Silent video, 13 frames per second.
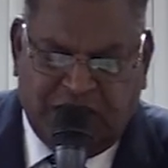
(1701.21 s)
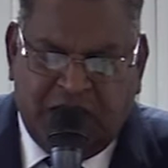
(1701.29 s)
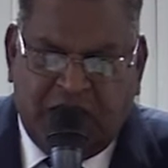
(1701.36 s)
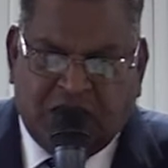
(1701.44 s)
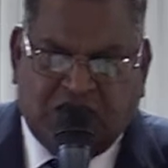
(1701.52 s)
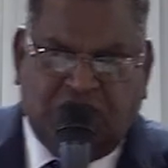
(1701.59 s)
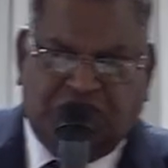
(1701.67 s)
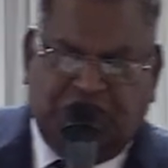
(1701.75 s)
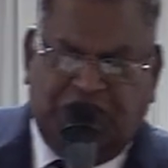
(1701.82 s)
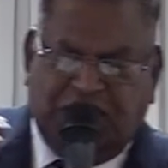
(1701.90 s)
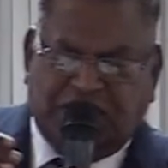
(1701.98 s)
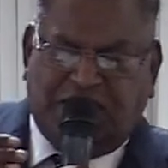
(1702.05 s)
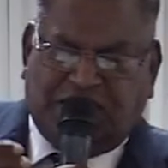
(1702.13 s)
So
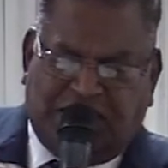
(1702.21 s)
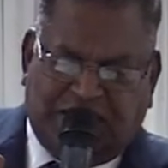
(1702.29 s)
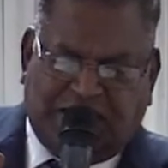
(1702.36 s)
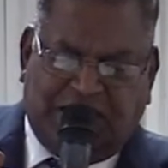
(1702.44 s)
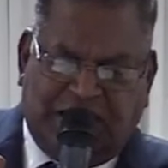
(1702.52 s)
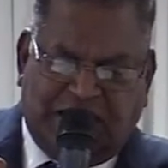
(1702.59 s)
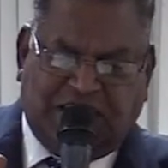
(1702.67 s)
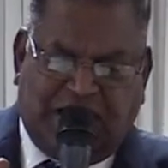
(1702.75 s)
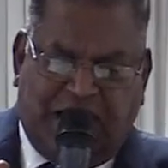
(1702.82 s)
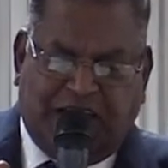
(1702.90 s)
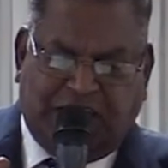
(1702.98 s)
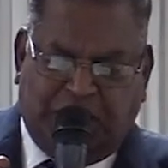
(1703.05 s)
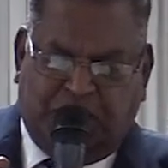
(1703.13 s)
Jesus is in the
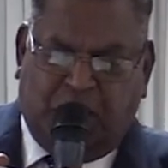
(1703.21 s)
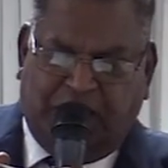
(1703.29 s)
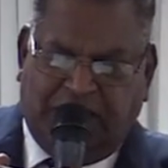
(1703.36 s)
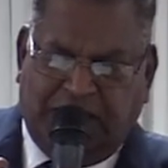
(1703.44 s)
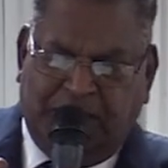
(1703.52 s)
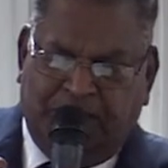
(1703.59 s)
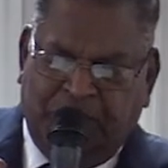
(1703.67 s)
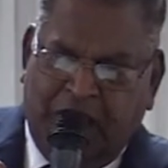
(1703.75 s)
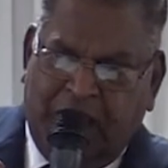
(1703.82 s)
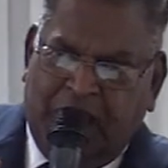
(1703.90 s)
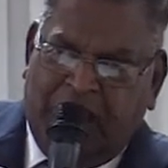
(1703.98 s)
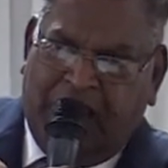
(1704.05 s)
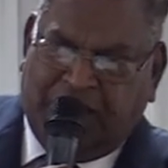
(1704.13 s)
starting point,
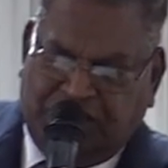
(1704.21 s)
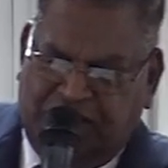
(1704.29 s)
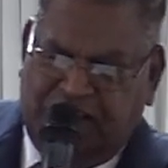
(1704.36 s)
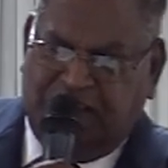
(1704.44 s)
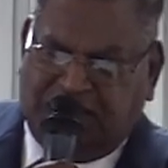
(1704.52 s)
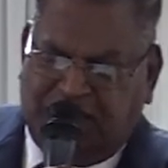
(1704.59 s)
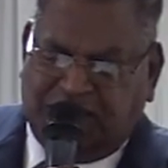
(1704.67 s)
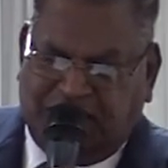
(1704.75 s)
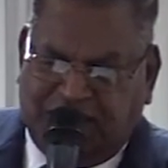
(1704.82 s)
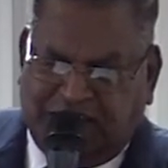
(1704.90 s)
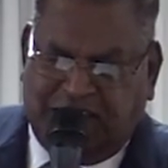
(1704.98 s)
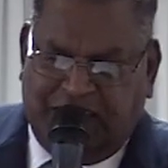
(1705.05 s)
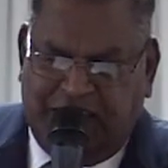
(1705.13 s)
and Jesus
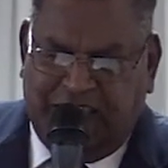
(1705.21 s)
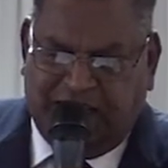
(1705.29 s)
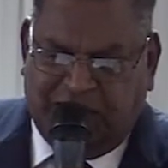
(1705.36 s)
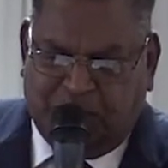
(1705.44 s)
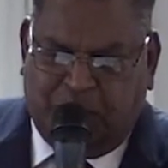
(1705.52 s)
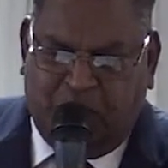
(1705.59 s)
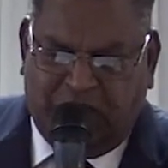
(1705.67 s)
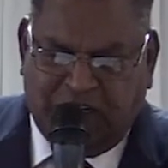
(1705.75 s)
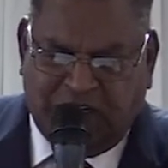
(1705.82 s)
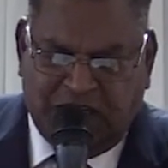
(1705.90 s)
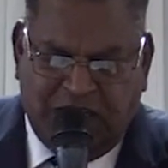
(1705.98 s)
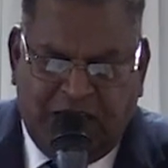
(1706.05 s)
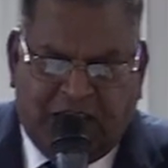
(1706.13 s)
is in the end
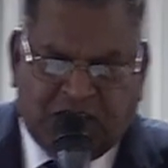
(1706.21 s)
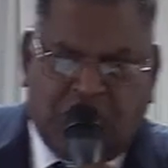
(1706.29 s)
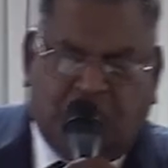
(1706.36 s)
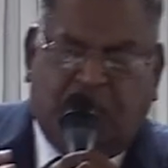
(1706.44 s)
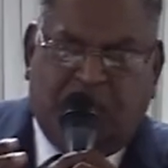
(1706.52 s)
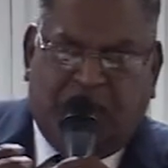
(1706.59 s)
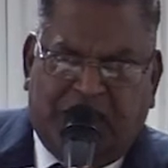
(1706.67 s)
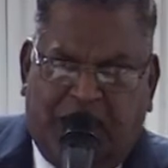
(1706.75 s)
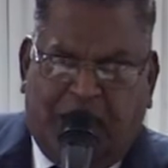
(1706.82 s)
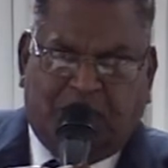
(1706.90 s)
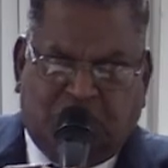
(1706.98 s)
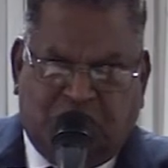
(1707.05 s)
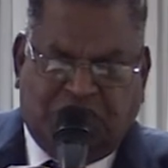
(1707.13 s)
point. So when we
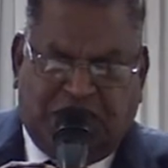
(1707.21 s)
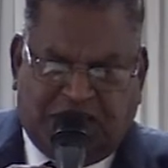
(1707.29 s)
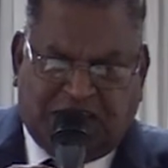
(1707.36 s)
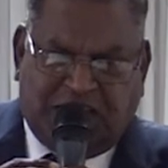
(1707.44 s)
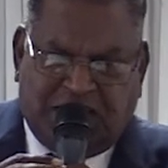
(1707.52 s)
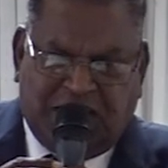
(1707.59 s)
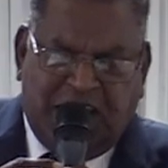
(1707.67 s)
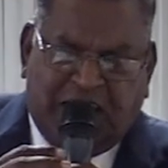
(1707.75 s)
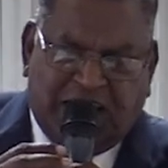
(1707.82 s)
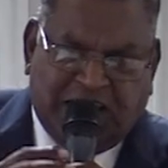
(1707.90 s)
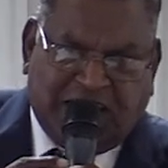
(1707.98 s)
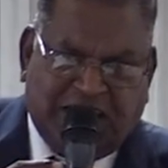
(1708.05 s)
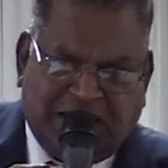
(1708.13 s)
come to Jesus,
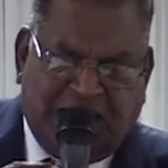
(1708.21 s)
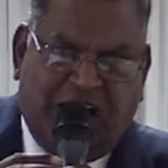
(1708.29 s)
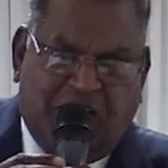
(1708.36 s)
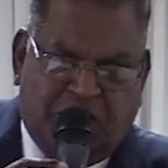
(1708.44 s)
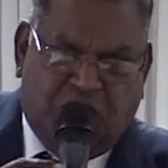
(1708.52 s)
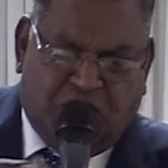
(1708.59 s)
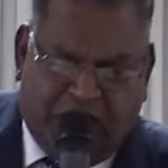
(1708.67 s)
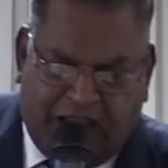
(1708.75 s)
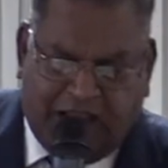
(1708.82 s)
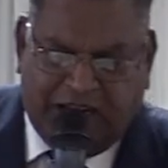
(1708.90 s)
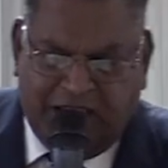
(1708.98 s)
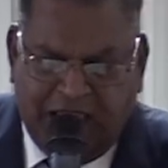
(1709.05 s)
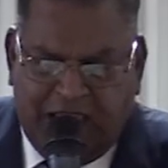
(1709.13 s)
he says, now you
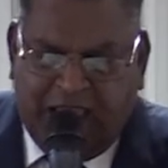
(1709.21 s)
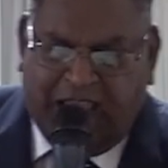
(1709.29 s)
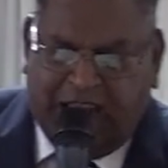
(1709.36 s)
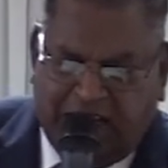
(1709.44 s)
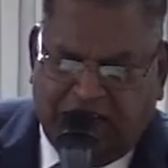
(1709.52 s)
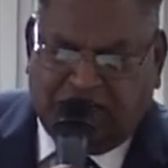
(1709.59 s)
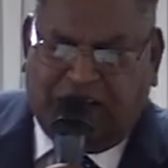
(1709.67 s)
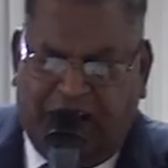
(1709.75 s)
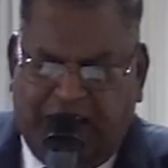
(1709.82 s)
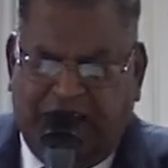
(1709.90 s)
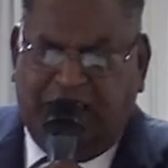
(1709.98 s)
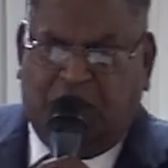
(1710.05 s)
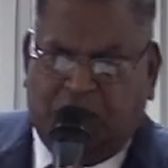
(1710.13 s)
run, and he's
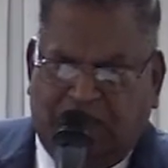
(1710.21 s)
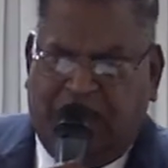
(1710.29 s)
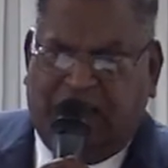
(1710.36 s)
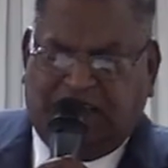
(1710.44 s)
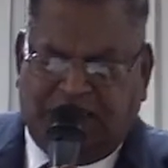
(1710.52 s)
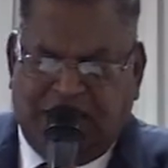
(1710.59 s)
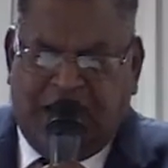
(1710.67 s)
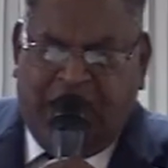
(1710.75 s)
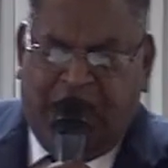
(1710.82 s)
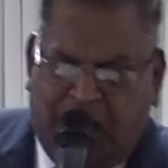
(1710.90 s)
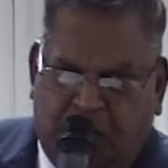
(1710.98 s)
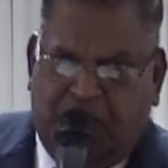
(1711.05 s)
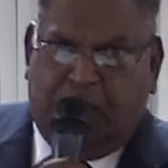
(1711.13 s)
running with us,
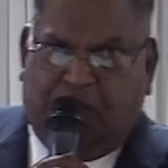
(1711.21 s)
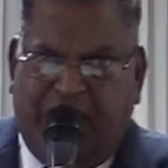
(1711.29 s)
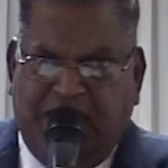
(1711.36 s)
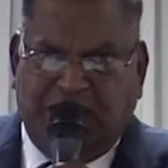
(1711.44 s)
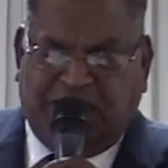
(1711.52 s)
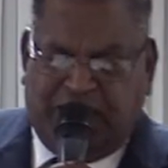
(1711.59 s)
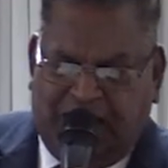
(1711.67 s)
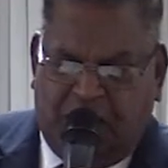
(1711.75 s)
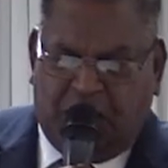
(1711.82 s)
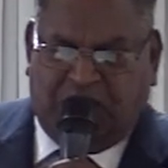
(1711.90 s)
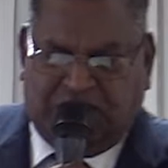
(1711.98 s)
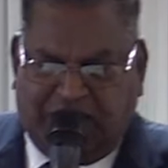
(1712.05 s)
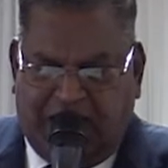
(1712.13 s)
and we're pacing
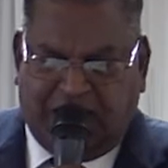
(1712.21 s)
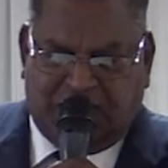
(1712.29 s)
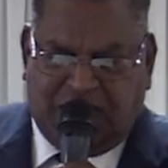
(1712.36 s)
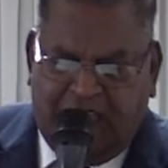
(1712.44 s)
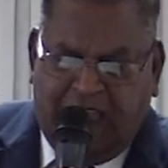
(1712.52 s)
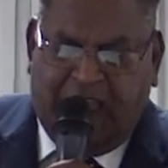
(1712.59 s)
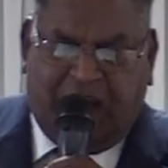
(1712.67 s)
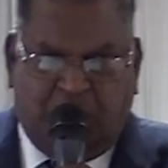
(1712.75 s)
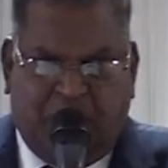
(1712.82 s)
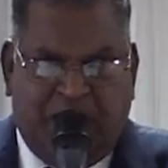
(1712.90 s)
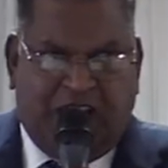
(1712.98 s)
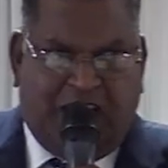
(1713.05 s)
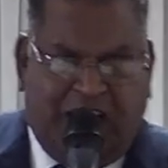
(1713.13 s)
ourselves, and
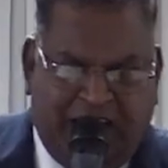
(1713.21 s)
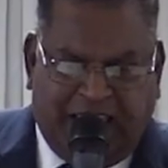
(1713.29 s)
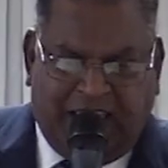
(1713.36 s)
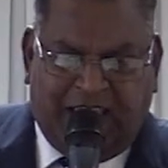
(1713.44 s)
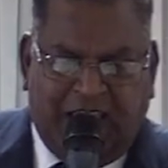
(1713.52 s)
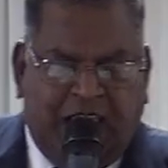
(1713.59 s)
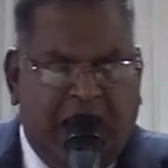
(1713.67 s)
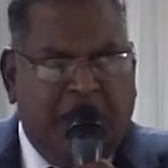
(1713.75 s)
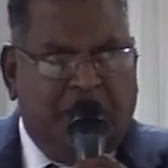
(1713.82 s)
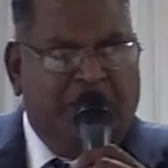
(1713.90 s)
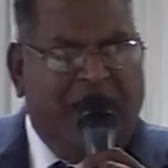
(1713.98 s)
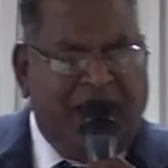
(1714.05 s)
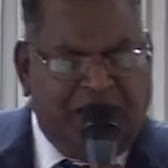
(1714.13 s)
we're running. A
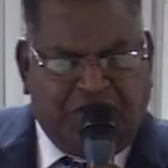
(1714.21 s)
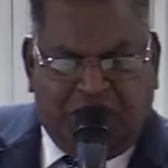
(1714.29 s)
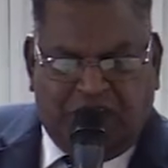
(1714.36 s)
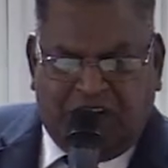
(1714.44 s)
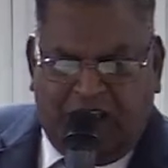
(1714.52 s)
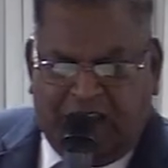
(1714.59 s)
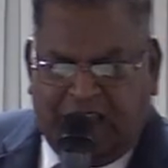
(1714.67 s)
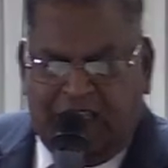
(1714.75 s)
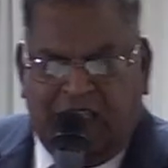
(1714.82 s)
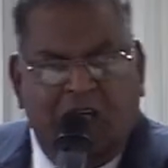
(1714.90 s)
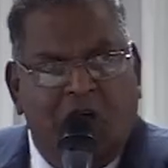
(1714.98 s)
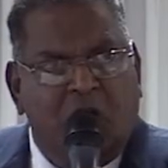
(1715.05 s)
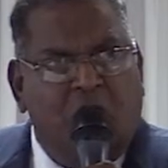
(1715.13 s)
marathon
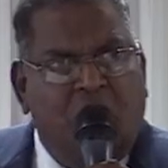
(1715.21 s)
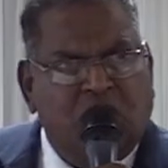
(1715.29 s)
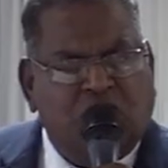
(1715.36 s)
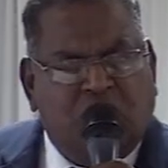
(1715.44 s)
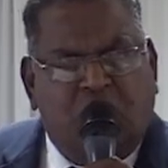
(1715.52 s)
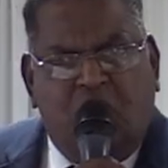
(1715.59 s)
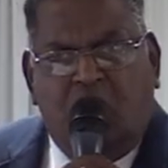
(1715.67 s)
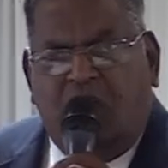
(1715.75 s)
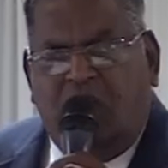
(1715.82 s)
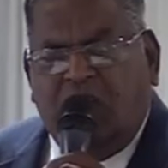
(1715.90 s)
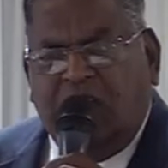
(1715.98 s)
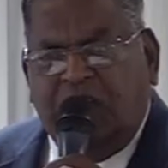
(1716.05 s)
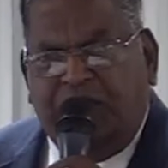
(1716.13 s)
runner won't go
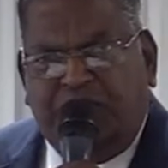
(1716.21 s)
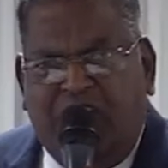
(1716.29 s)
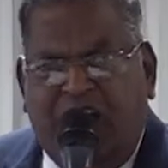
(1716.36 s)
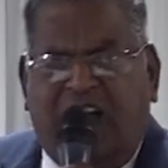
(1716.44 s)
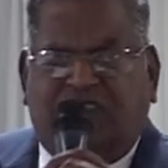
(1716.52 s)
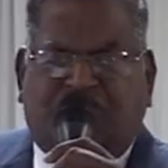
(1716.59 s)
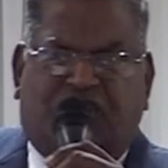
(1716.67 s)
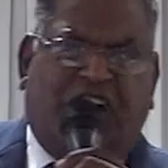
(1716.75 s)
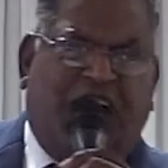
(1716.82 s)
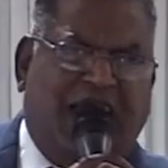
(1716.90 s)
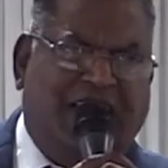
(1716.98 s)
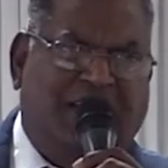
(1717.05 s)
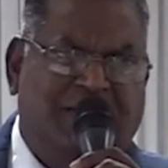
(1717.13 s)
on a fast
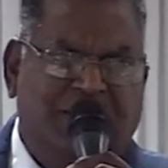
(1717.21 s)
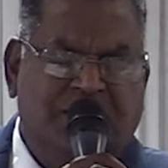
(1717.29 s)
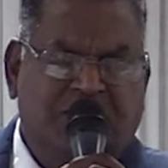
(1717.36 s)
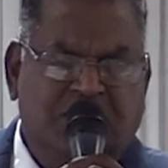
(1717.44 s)
run.